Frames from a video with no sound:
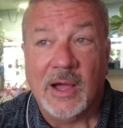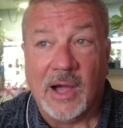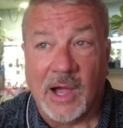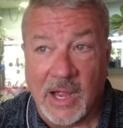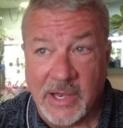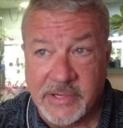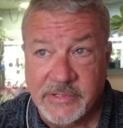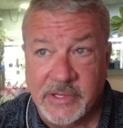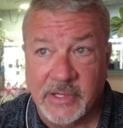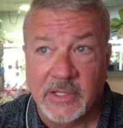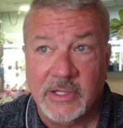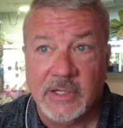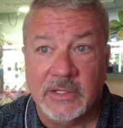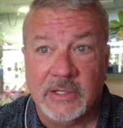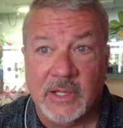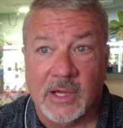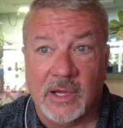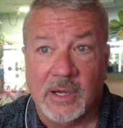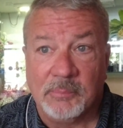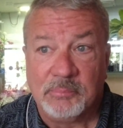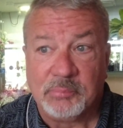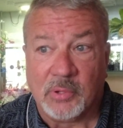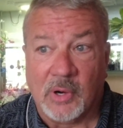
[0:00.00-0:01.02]
I did.
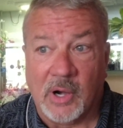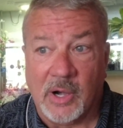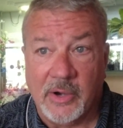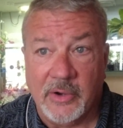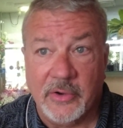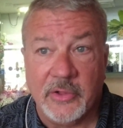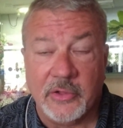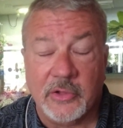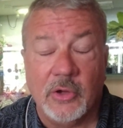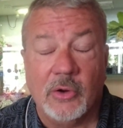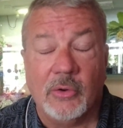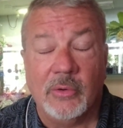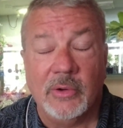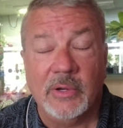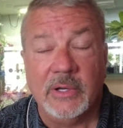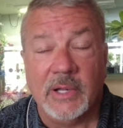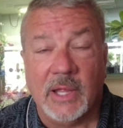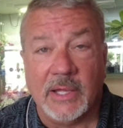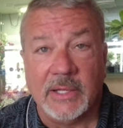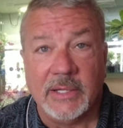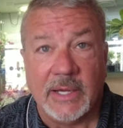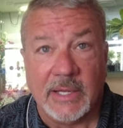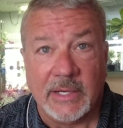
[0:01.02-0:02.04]
Prior to going,
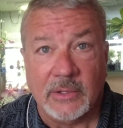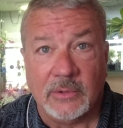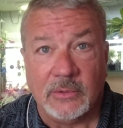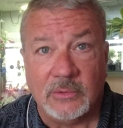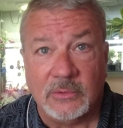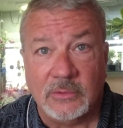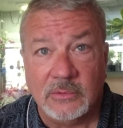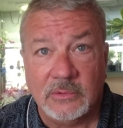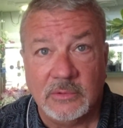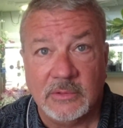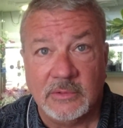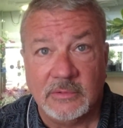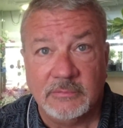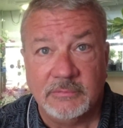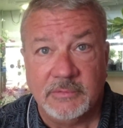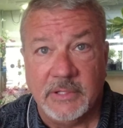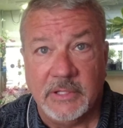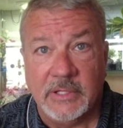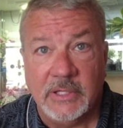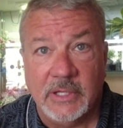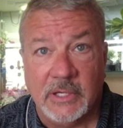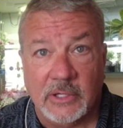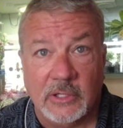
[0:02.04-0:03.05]
I got a hold of
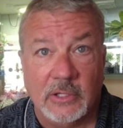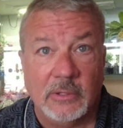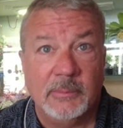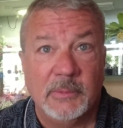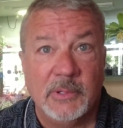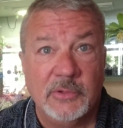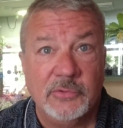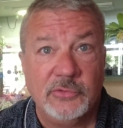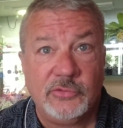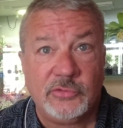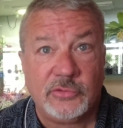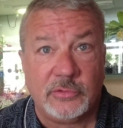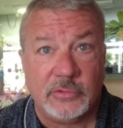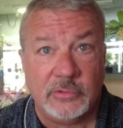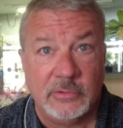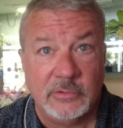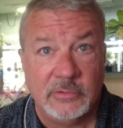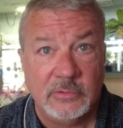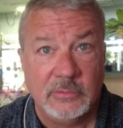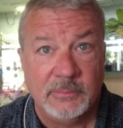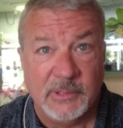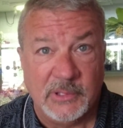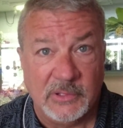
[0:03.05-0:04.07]
the Airmen's
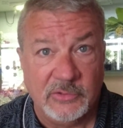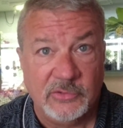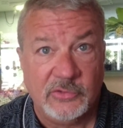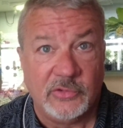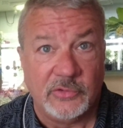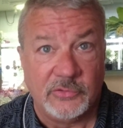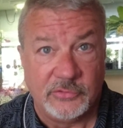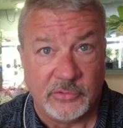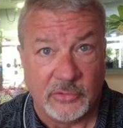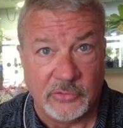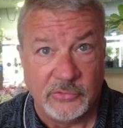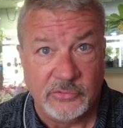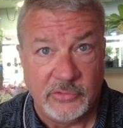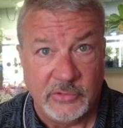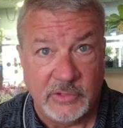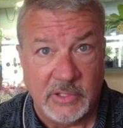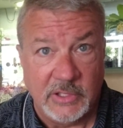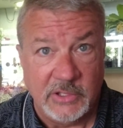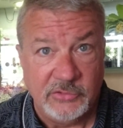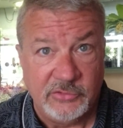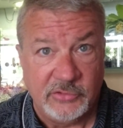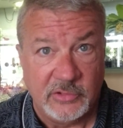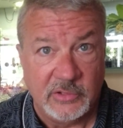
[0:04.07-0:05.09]
Crewmen's
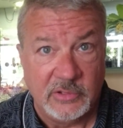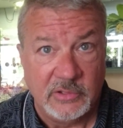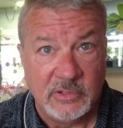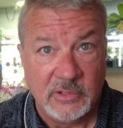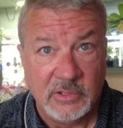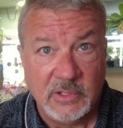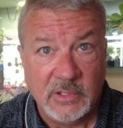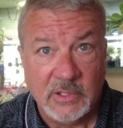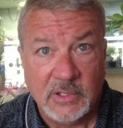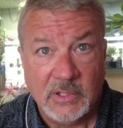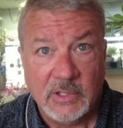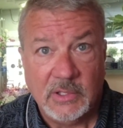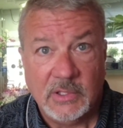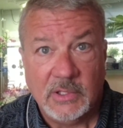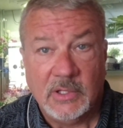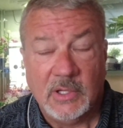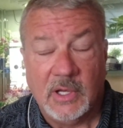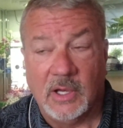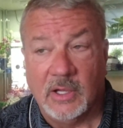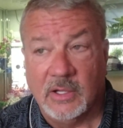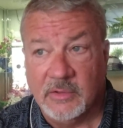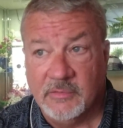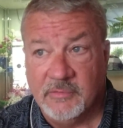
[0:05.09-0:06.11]
Association,
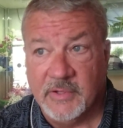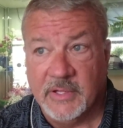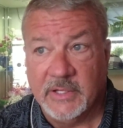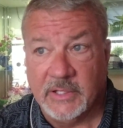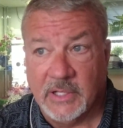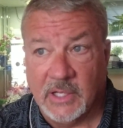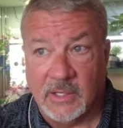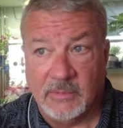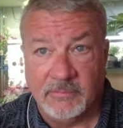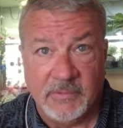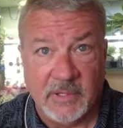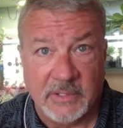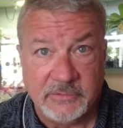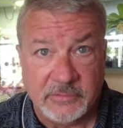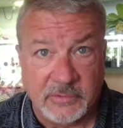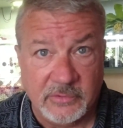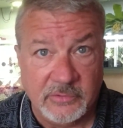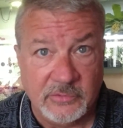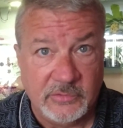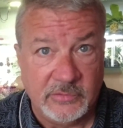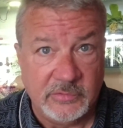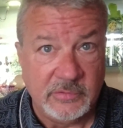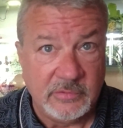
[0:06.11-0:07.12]
Vietnam
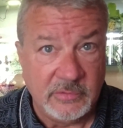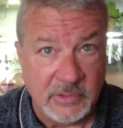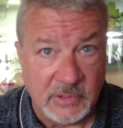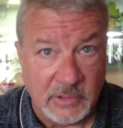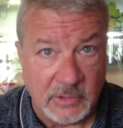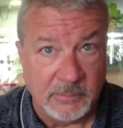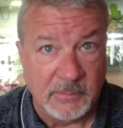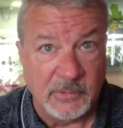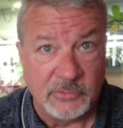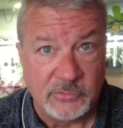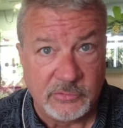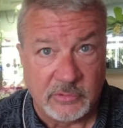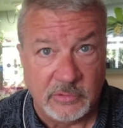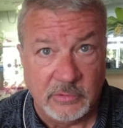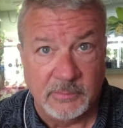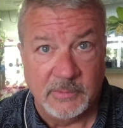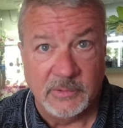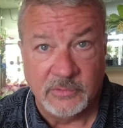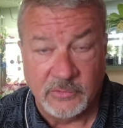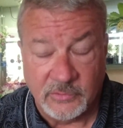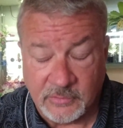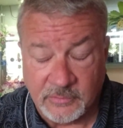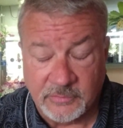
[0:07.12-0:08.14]
Veterans Airmen's
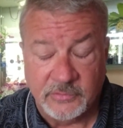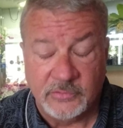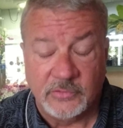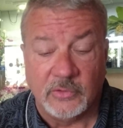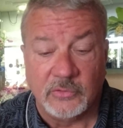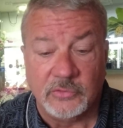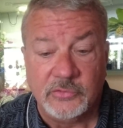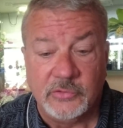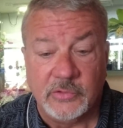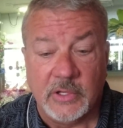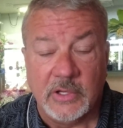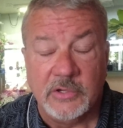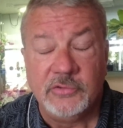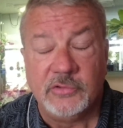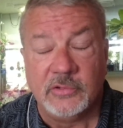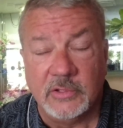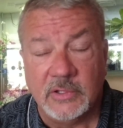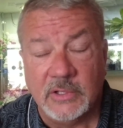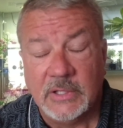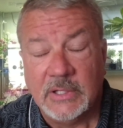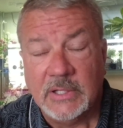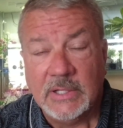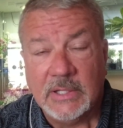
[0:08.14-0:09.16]
Crewmen's
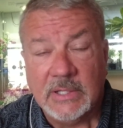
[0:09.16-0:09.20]
Association,